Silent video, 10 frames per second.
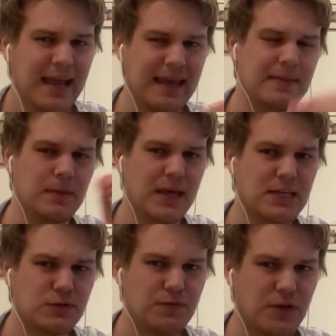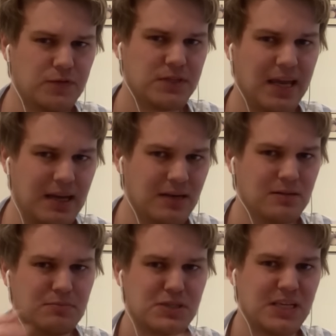in these
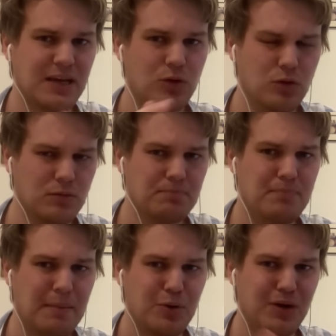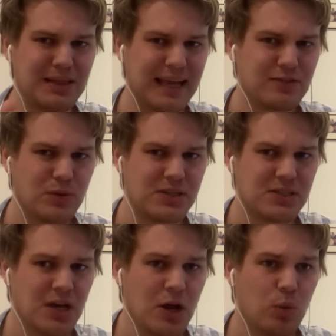15 single member electorates,